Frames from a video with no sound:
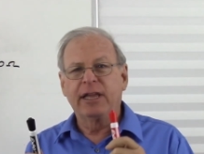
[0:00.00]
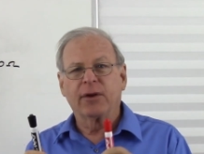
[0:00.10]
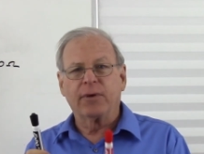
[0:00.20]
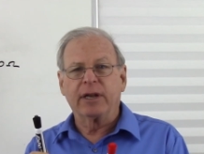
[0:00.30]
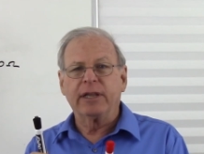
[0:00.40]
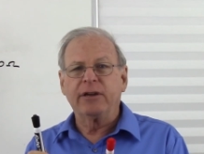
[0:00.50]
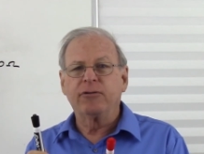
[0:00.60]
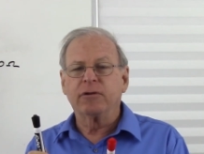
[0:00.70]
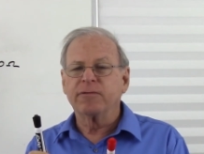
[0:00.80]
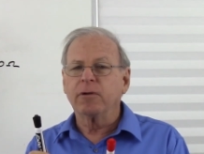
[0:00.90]
and the red lead
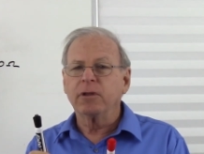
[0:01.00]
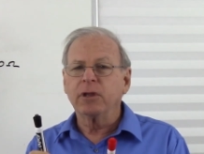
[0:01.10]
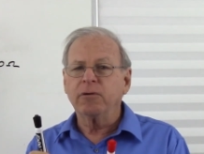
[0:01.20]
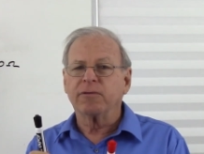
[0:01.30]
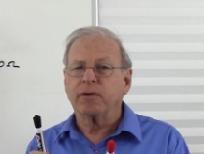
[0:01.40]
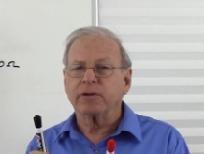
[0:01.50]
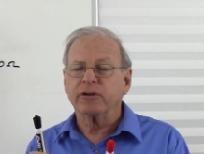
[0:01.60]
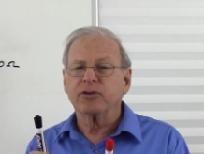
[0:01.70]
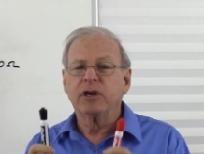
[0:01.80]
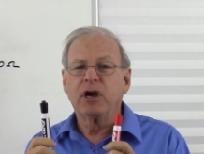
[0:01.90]
to a lower
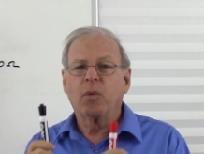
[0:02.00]
voltage.